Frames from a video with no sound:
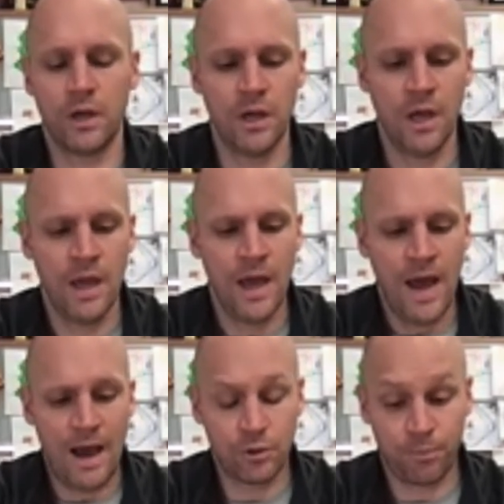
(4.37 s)
And
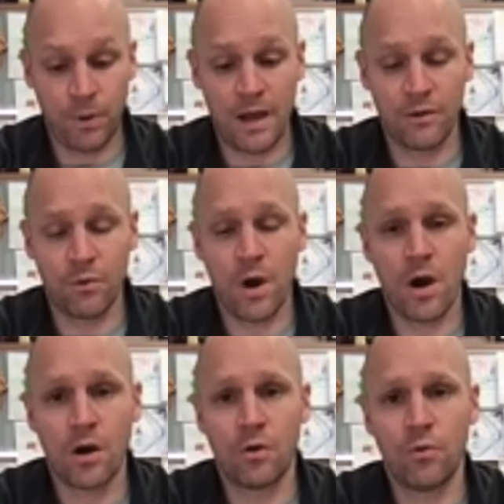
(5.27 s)
I was proud of the way
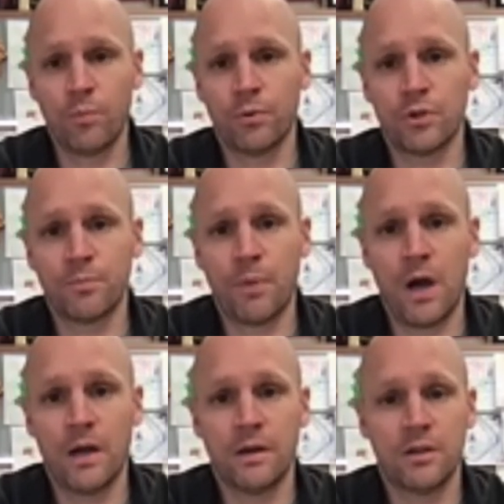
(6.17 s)
our group
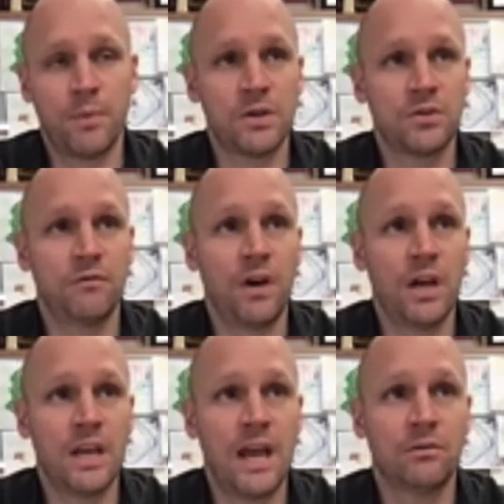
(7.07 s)
responded, especially
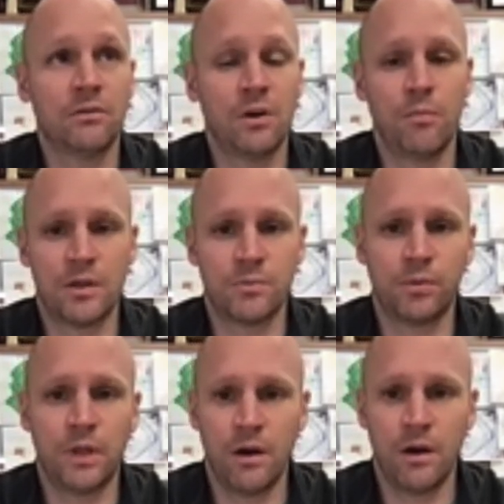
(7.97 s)
finding out that our best
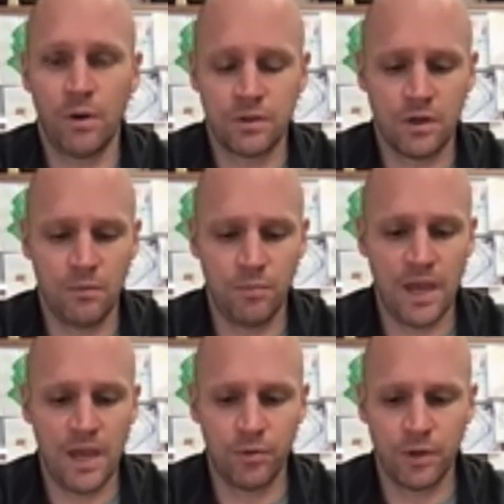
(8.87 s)
player wasn't going to be
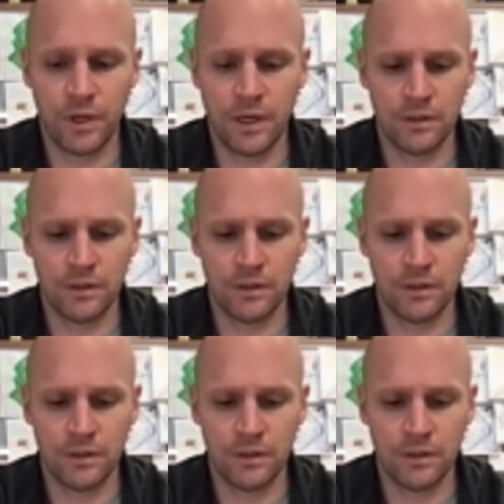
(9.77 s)
able to,